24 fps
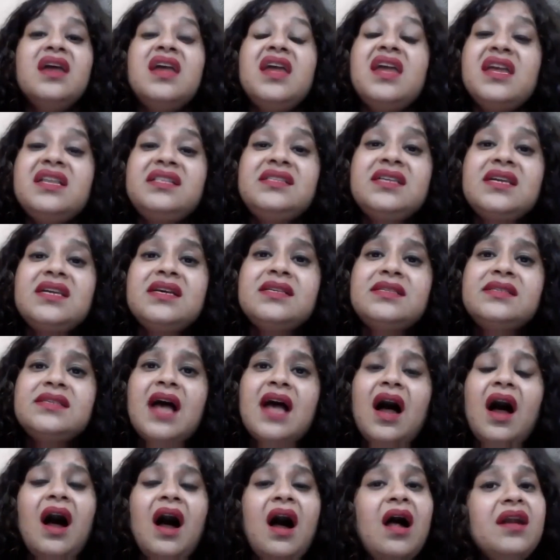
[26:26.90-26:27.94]
It is
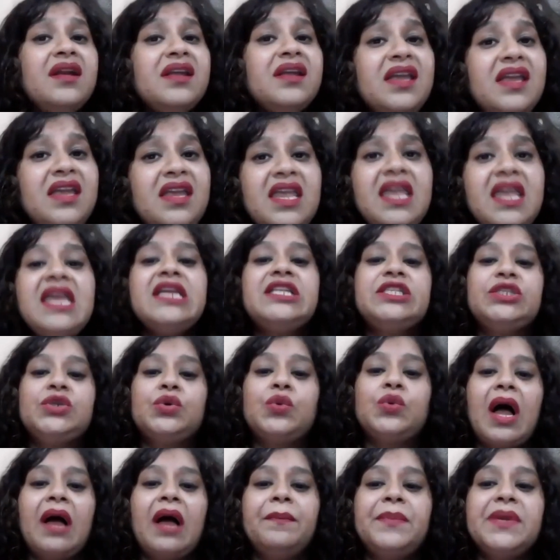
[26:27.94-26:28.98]
our key to
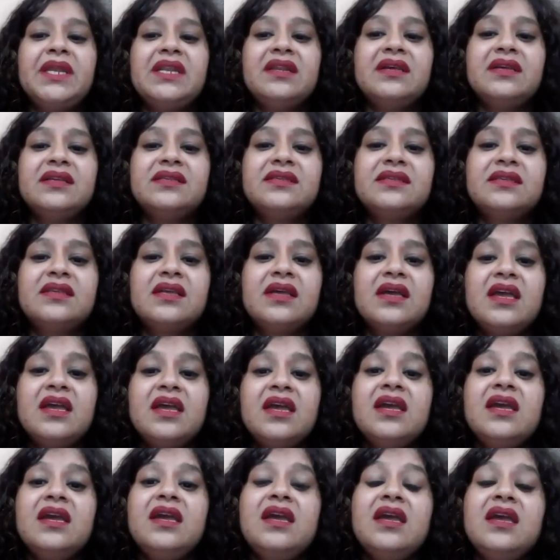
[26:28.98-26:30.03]
happiness.
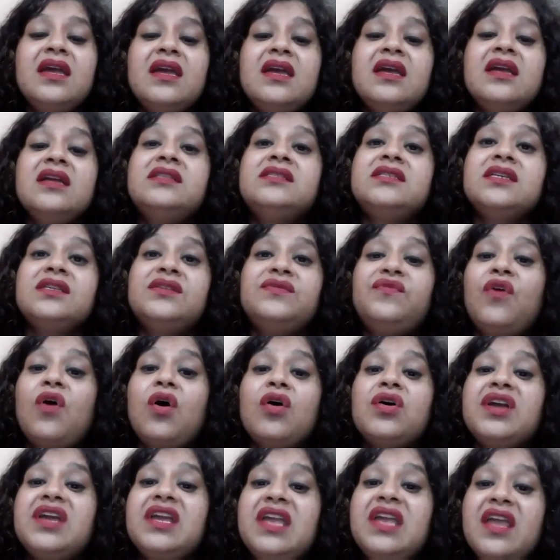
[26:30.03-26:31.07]
It is
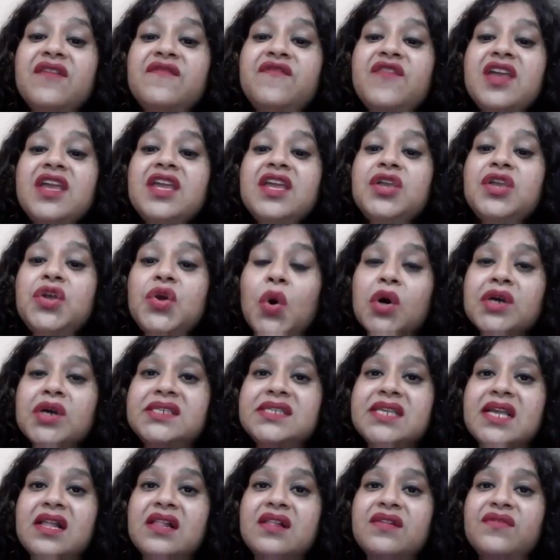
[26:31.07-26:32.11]
forgiving
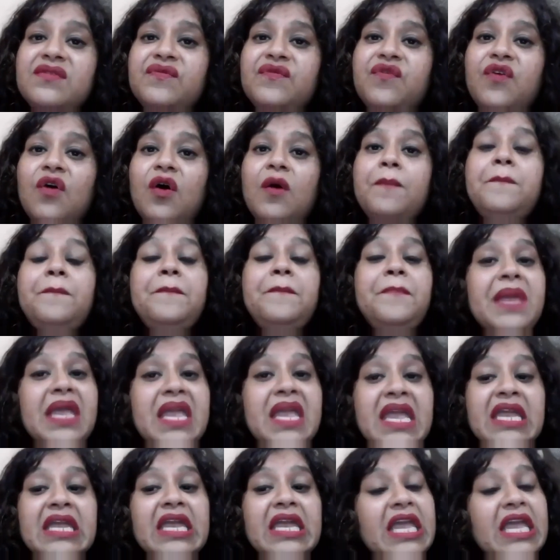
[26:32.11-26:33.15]
yourself for
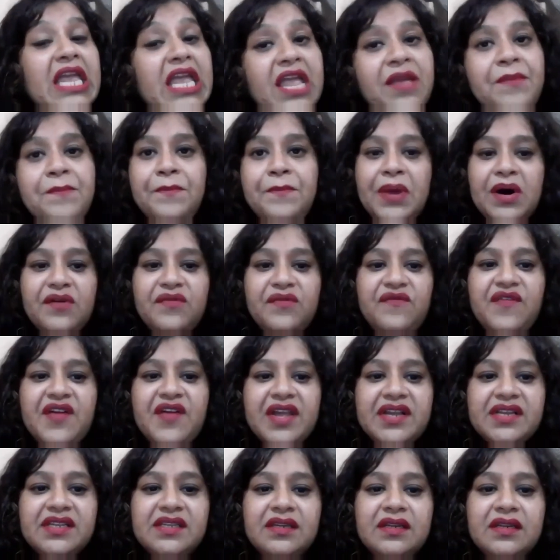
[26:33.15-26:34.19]
being
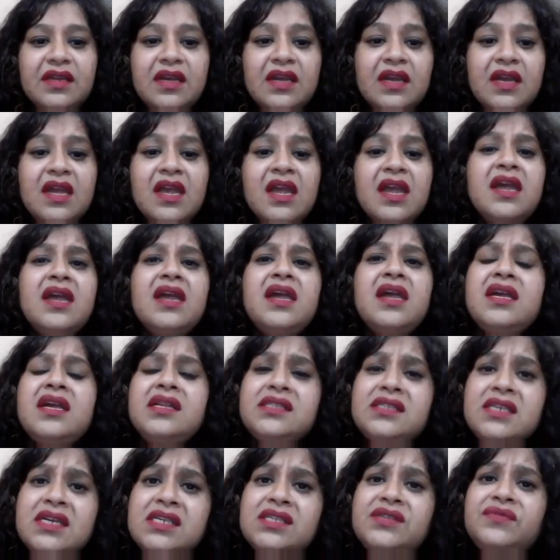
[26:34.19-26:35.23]
imperfect.
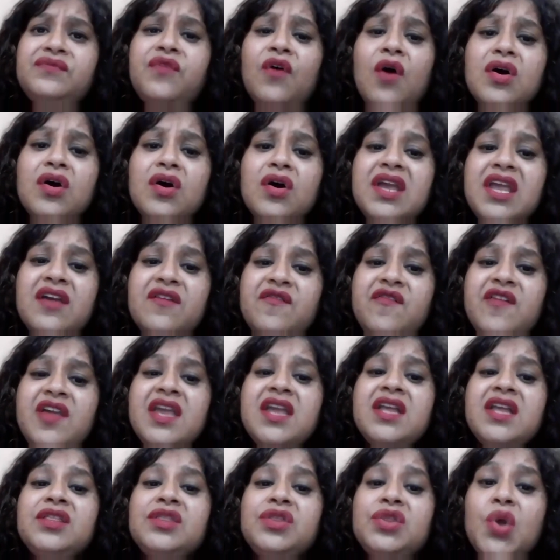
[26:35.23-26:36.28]
It is
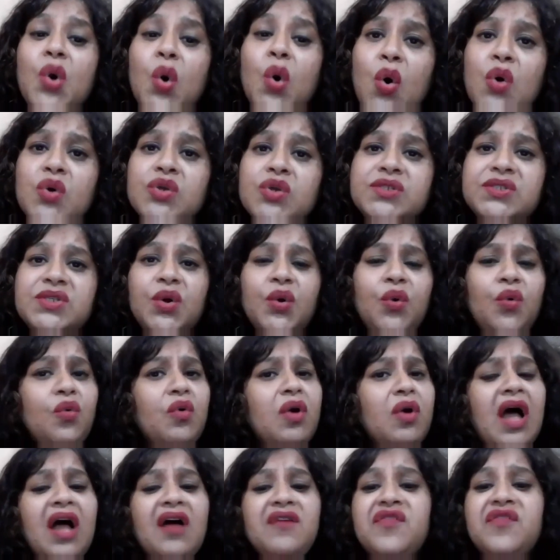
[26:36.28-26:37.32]
forgiving those who
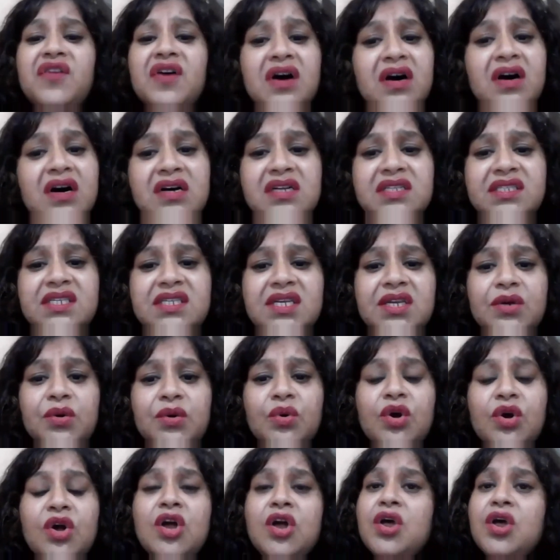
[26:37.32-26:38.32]
have hurt you,